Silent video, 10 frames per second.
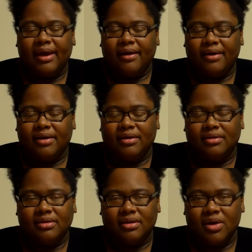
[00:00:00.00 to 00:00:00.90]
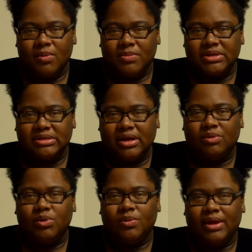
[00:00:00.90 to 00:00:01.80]
a couple months
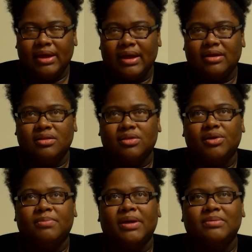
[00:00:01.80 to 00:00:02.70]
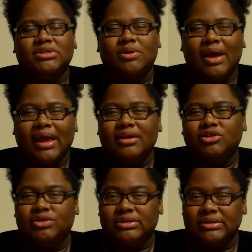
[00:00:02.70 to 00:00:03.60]
later we went and got the third baby. So I had
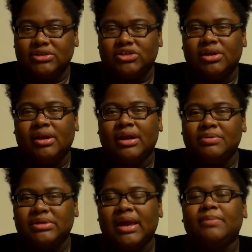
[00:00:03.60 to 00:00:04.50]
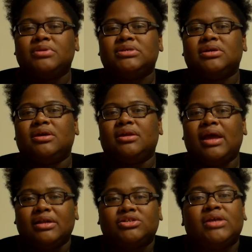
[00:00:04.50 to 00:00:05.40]
a transition, and I was able to
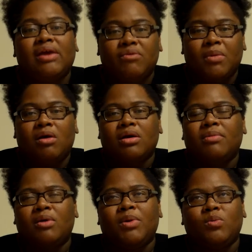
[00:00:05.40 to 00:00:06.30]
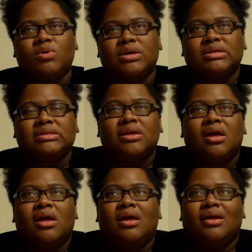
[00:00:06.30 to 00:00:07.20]
not just have them all come home at once.
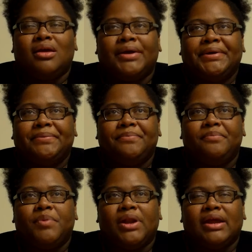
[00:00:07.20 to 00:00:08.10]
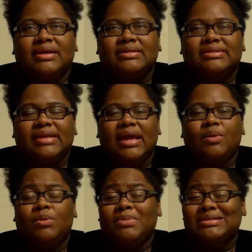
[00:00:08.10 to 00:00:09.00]
But I can
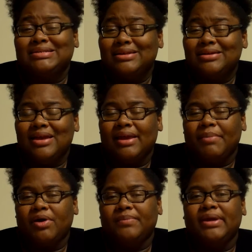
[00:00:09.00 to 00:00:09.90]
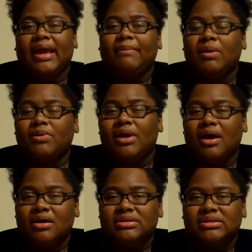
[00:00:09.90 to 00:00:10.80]
say when my son came home, he came home on
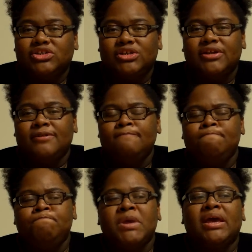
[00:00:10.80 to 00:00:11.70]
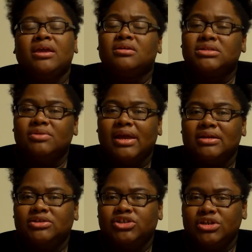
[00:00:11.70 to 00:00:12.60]
oxygen. He also
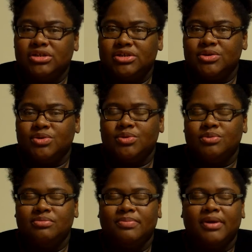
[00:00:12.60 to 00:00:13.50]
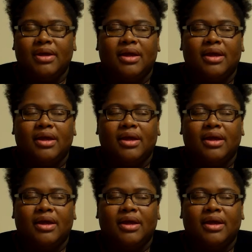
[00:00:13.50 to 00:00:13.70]
had a G-tube.